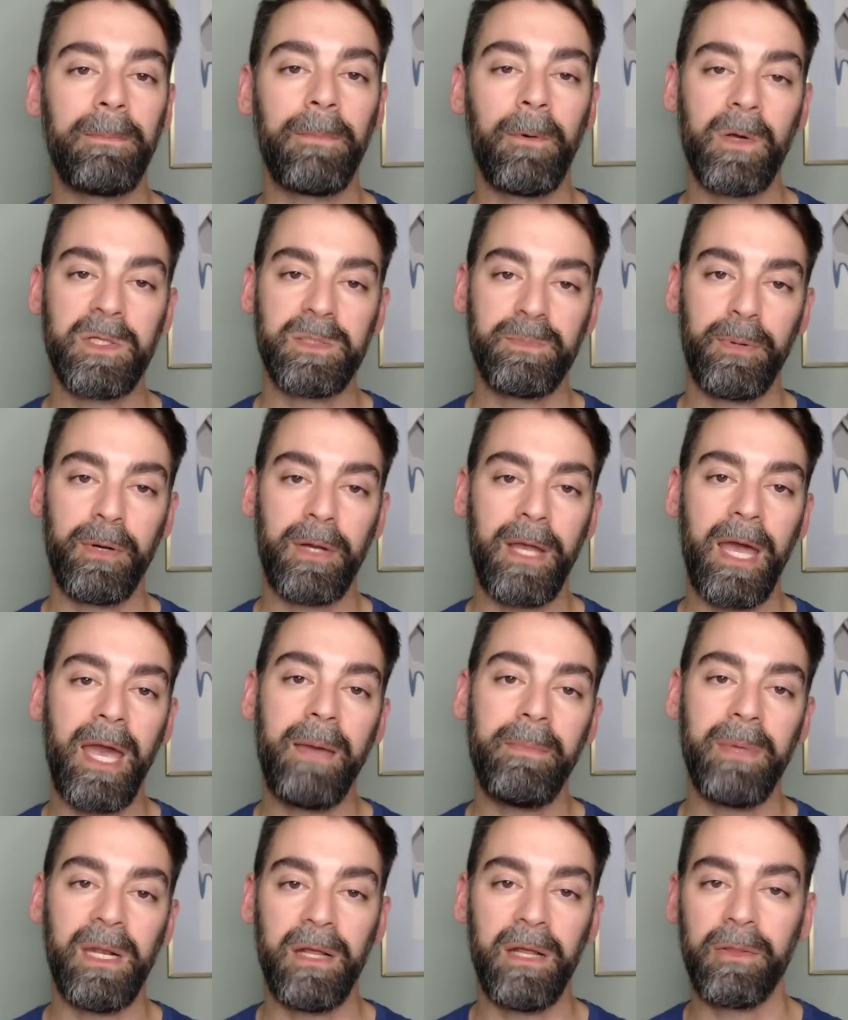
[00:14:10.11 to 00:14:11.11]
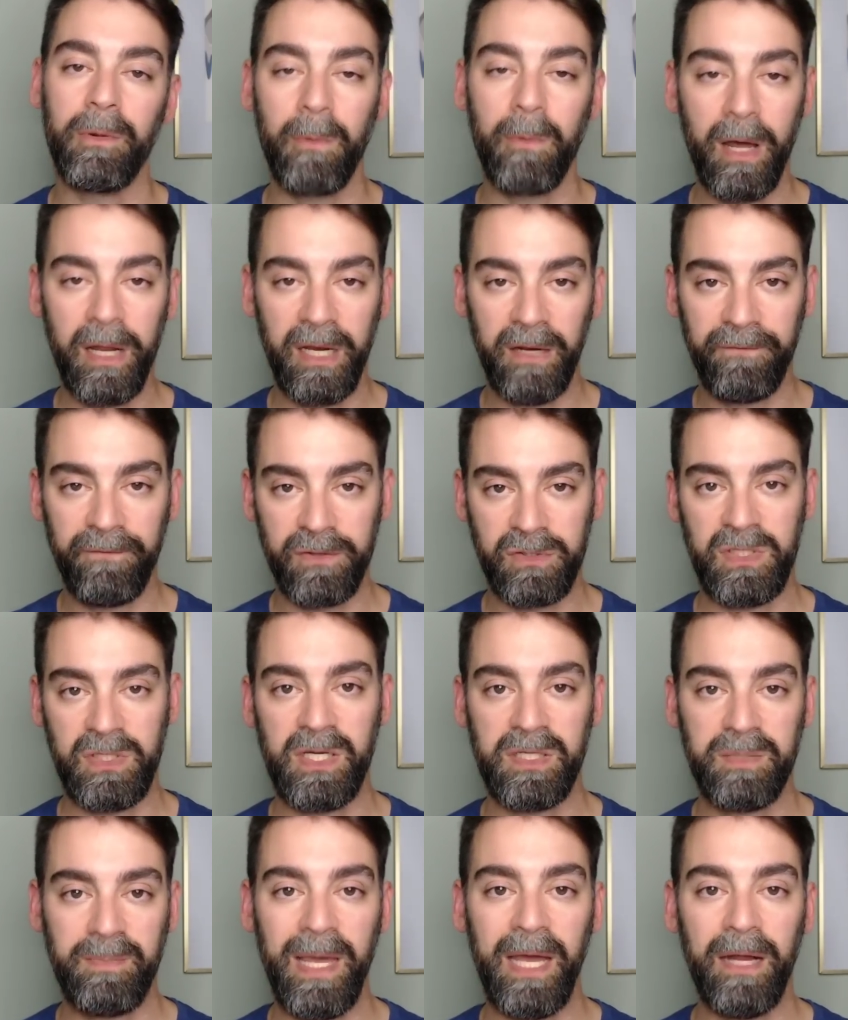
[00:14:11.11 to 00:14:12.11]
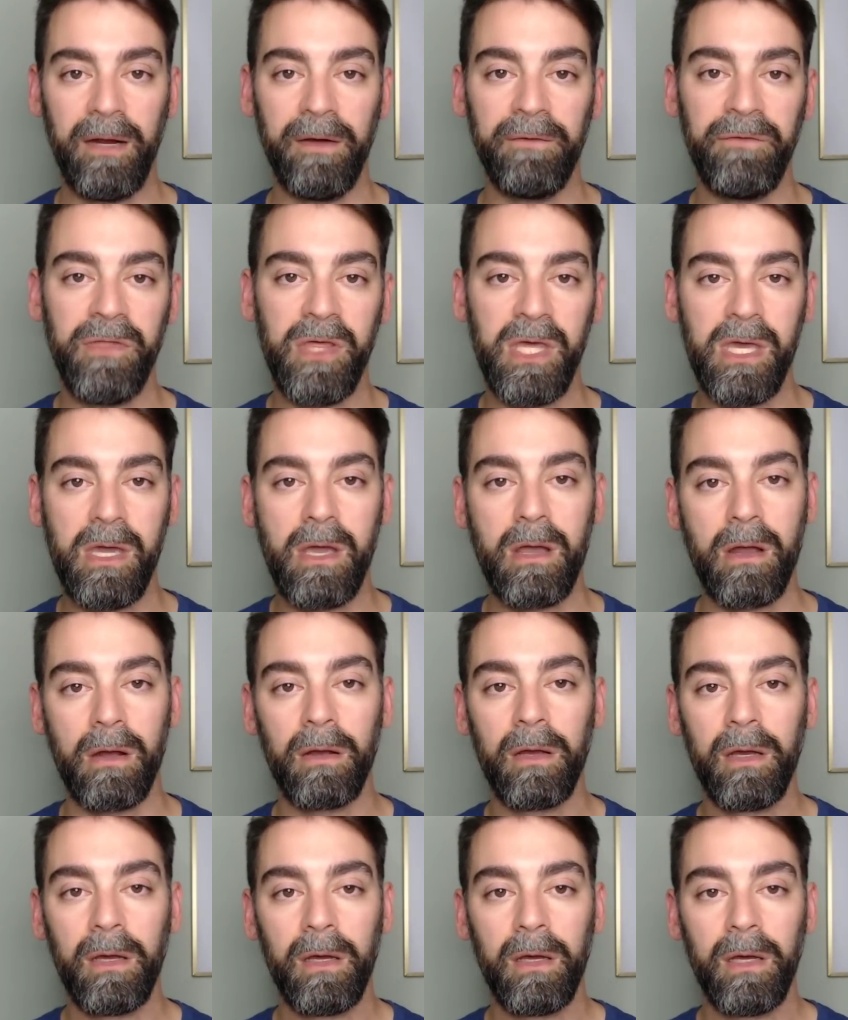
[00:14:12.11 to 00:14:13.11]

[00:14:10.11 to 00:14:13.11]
points per game and in the running for sixth man of the year.